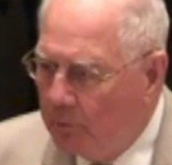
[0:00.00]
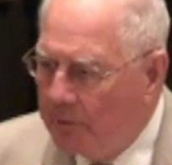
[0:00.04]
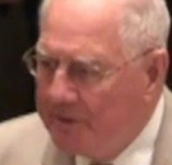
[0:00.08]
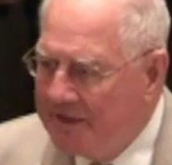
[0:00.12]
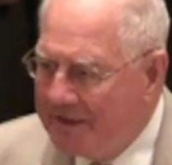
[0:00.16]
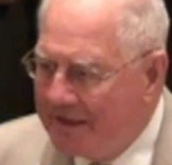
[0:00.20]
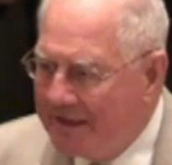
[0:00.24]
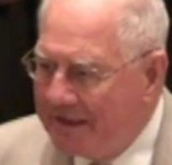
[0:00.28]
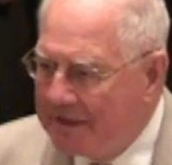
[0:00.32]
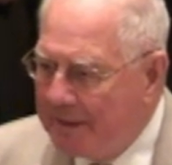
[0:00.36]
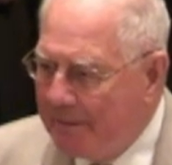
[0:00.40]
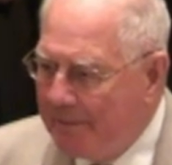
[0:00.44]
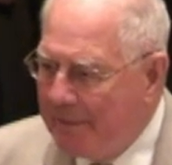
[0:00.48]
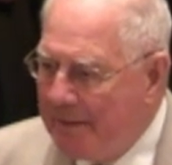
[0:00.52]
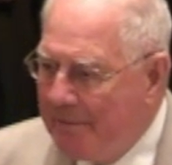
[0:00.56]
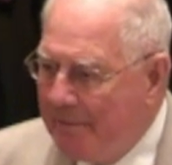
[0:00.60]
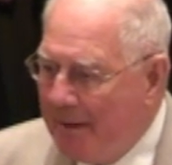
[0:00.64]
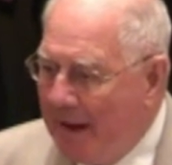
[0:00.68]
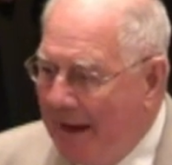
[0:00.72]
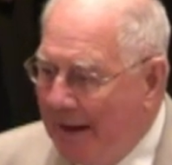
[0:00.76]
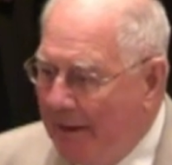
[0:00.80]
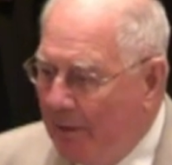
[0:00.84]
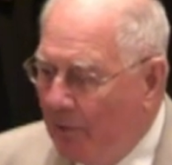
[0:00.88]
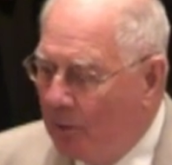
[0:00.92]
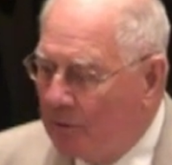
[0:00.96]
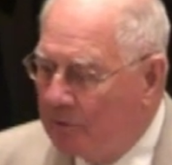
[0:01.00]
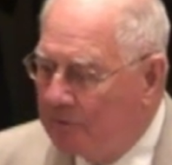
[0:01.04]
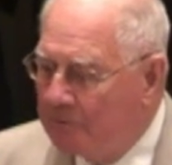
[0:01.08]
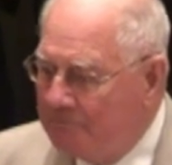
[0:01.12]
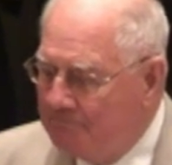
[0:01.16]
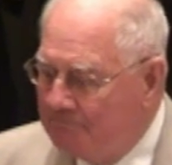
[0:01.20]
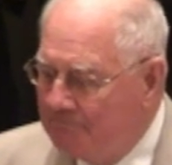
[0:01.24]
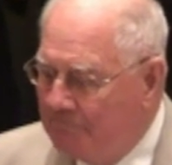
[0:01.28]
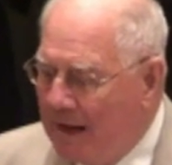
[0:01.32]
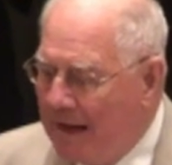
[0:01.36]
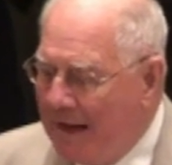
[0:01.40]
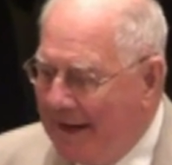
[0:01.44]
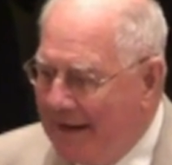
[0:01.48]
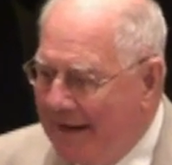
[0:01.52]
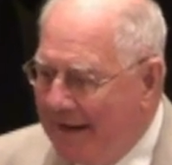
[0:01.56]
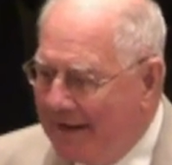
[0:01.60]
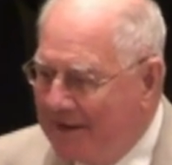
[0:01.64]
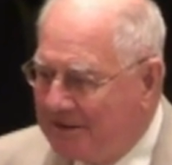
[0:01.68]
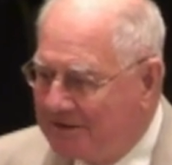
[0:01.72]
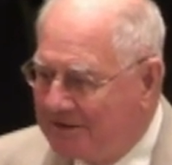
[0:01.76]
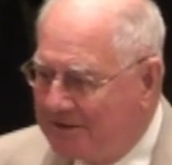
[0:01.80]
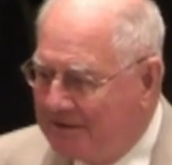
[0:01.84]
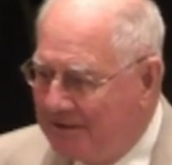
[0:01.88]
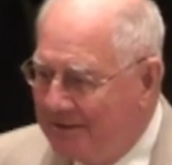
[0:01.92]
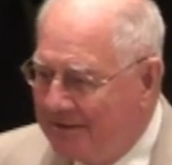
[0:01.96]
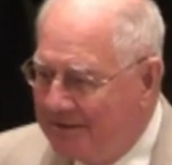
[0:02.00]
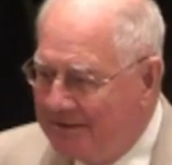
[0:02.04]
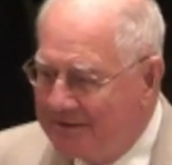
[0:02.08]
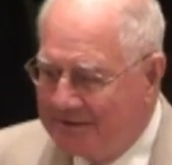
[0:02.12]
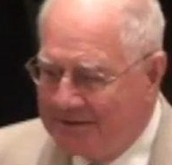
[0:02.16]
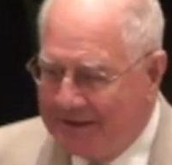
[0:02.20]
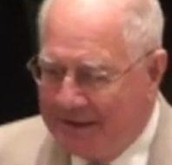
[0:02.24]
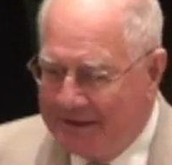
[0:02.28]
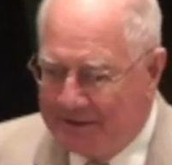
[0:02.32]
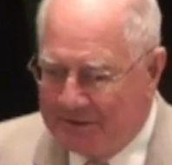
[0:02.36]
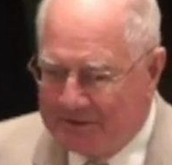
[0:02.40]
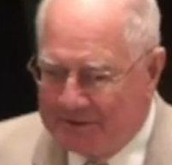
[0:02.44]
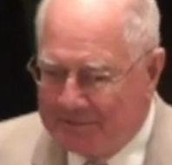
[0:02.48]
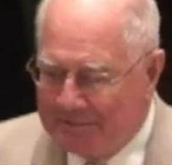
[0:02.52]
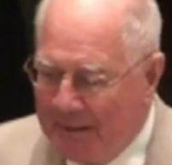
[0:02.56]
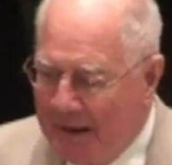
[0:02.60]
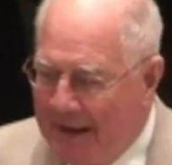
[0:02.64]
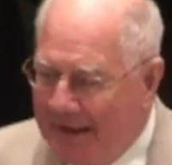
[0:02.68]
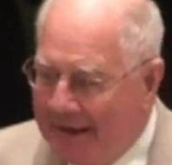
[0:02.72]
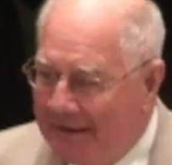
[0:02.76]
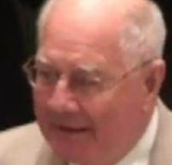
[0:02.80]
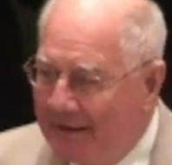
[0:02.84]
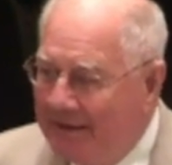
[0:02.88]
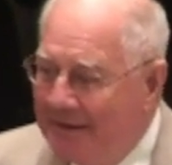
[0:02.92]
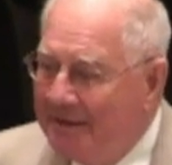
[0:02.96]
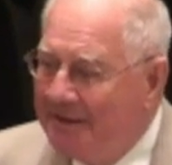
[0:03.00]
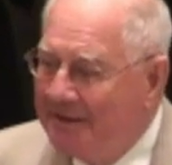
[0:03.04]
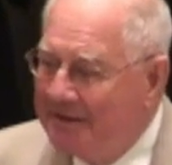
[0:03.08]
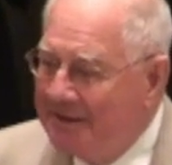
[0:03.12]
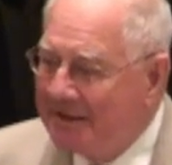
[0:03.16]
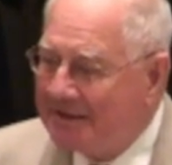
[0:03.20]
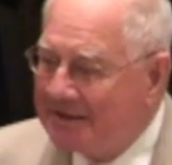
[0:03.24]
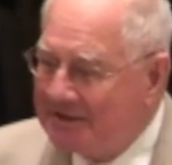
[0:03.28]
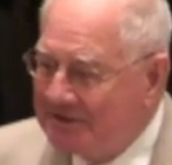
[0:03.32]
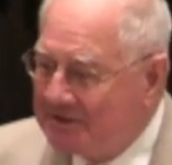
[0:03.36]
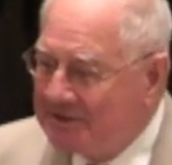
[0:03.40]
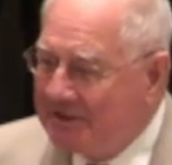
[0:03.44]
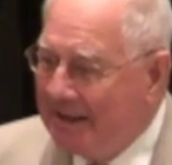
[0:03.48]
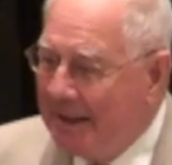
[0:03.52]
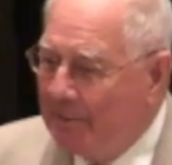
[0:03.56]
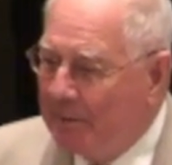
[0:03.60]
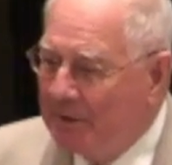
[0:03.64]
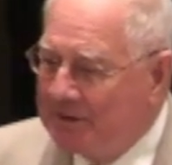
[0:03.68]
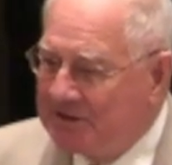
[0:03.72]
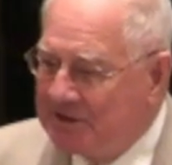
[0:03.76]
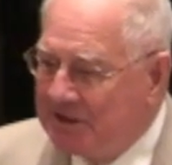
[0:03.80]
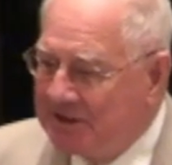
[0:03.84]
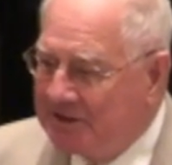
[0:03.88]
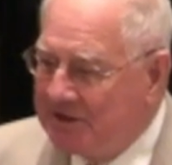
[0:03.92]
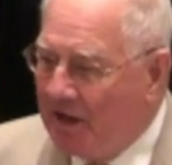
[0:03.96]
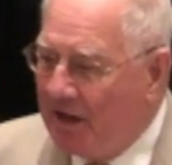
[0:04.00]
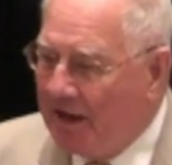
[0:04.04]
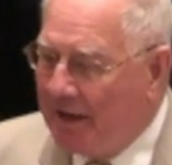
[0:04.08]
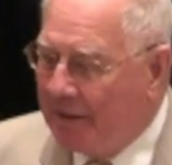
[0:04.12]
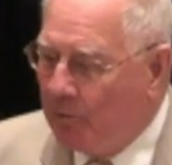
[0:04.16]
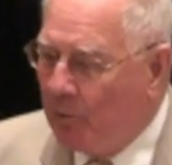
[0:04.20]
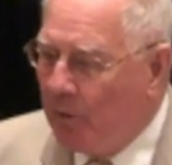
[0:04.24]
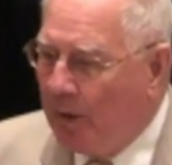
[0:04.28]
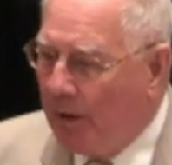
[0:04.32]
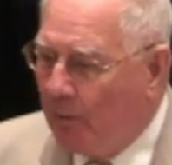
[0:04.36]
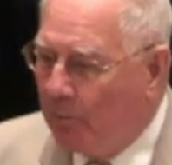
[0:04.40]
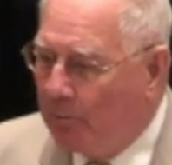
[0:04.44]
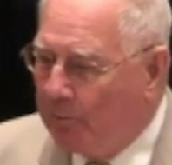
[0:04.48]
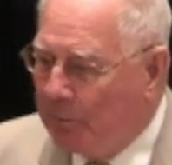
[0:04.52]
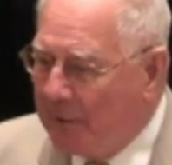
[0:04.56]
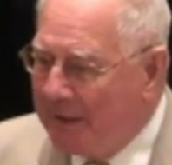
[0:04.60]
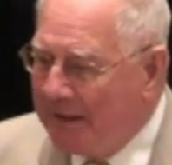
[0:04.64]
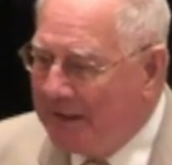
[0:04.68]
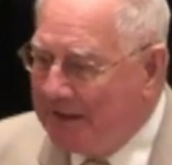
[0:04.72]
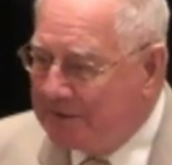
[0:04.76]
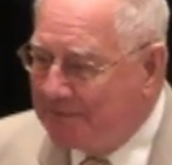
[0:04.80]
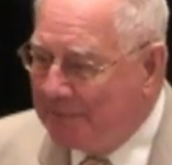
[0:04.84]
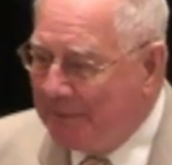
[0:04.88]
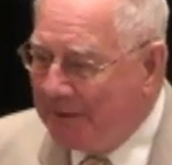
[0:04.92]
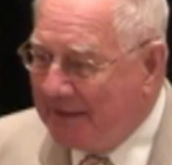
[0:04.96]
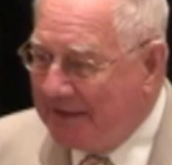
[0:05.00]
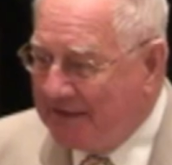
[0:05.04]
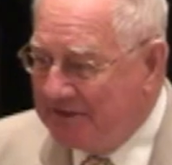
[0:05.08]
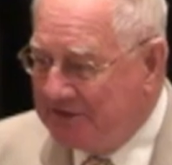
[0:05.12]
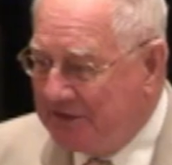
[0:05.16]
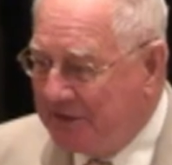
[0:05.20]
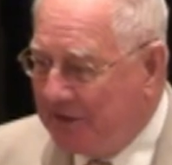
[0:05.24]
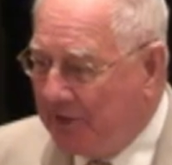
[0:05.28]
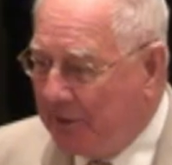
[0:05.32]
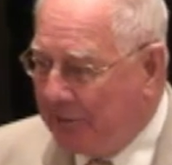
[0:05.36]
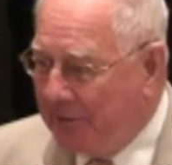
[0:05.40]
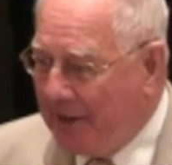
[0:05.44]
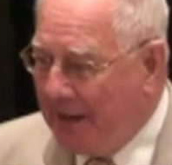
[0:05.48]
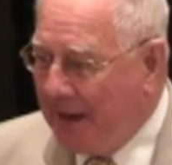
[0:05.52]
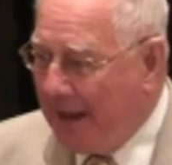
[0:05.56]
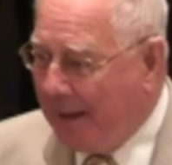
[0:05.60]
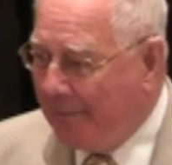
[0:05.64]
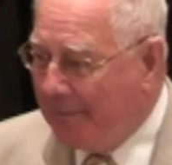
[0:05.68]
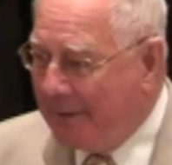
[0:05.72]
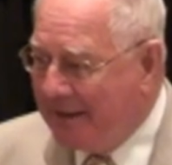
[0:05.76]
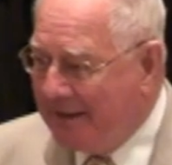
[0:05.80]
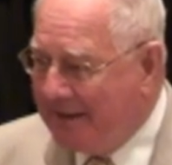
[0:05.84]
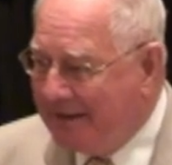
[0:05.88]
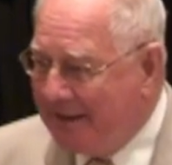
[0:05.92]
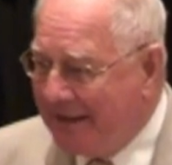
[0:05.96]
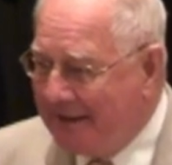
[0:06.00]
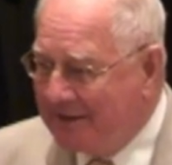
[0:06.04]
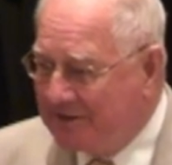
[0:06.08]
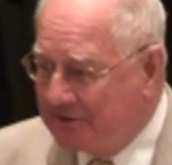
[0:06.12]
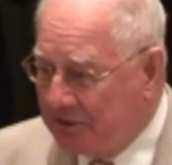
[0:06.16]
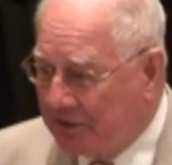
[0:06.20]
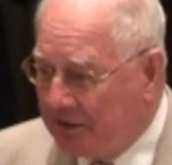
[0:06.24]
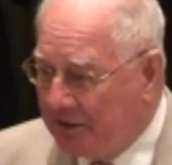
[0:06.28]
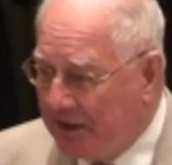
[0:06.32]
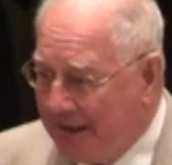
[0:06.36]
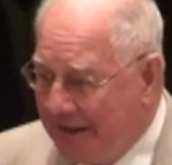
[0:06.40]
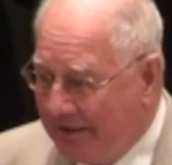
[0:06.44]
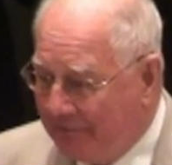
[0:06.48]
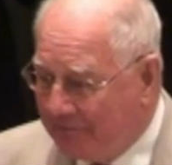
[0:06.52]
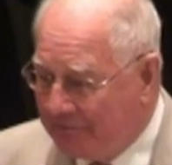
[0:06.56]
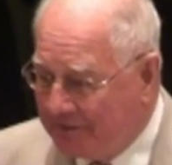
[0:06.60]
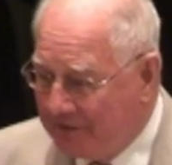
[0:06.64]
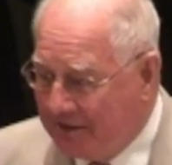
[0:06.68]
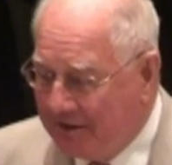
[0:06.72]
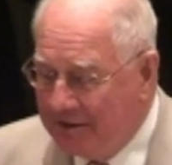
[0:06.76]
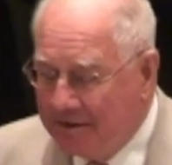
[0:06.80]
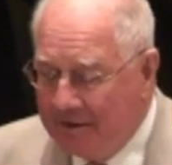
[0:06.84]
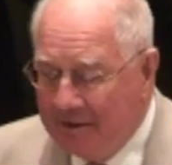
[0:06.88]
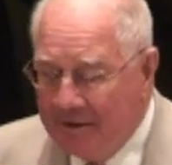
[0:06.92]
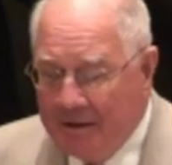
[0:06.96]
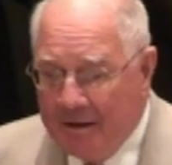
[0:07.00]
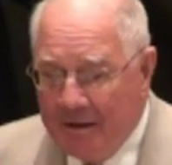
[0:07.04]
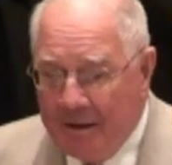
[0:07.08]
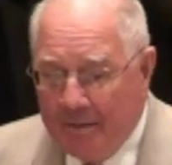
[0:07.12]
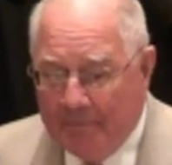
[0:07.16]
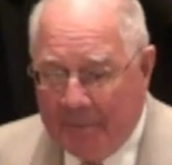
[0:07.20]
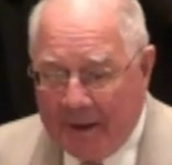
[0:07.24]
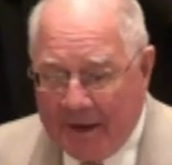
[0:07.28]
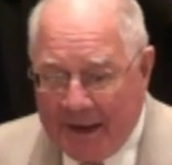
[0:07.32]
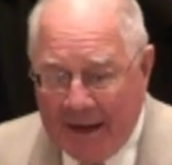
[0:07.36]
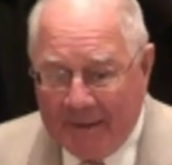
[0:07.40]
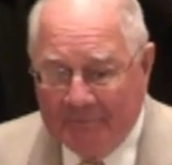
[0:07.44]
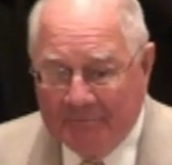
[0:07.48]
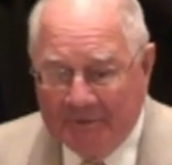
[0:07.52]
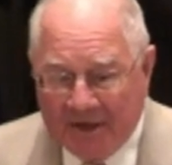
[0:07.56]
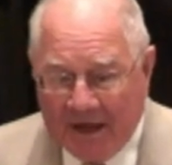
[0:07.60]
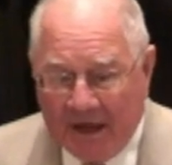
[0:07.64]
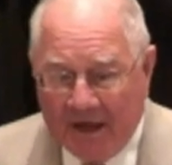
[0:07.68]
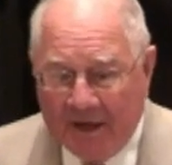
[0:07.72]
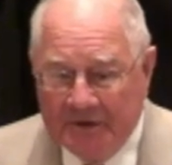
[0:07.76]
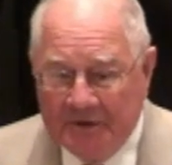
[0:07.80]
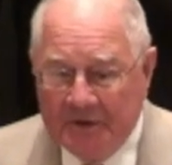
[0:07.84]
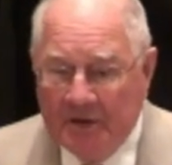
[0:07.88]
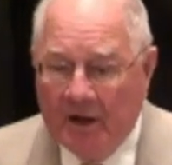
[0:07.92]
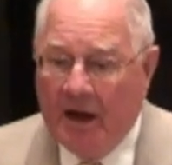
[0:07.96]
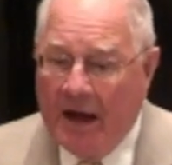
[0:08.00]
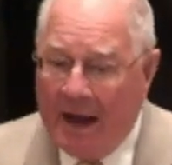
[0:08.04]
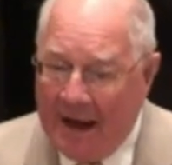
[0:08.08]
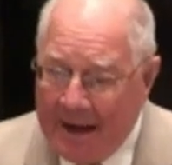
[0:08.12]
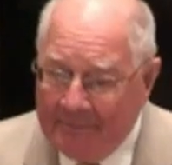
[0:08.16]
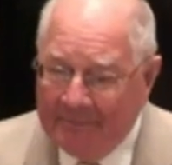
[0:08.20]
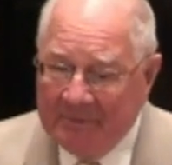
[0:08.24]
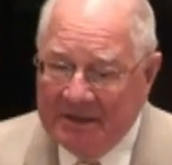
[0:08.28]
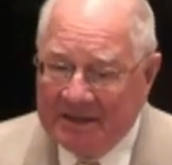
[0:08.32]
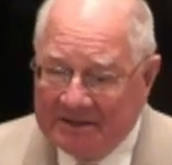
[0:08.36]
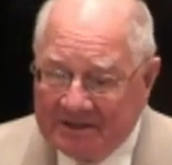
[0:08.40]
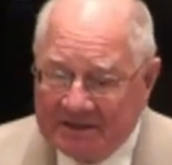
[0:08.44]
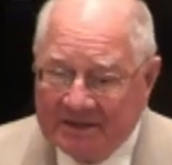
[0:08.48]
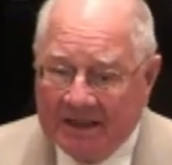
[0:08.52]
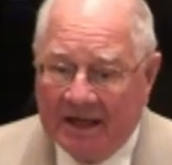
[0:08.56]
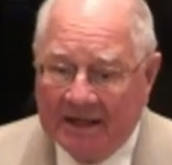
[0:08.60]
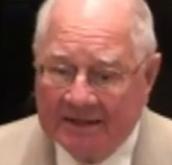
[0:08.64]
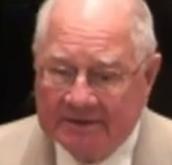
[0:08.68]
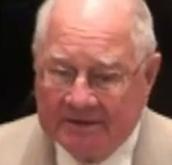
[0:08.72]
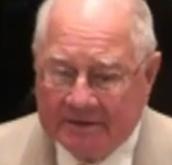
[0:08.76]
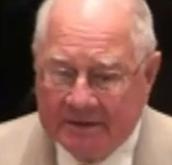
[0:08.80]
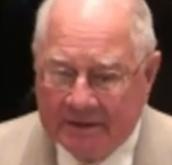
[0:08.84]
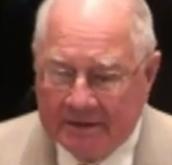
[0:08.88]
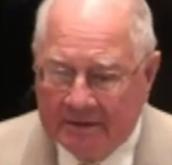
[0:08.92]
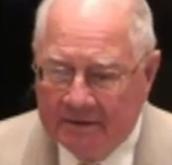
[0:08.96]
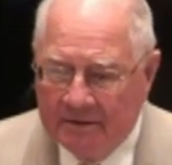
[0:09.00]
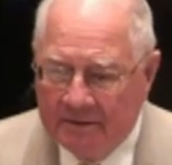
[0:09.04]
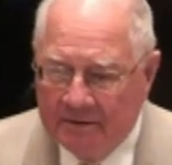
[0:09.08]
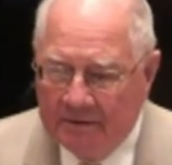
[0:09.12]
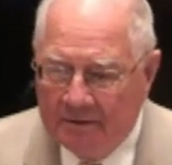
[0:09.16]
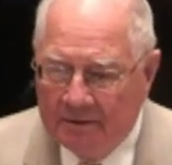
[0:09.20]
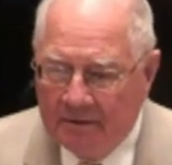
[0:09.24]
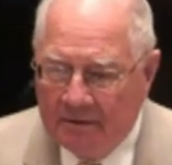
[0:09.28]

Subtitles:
When you get to be my age, Senator Spada, you can say what you darn well please because you don't know how many days are left. But I'm telling you, I'm disgusted.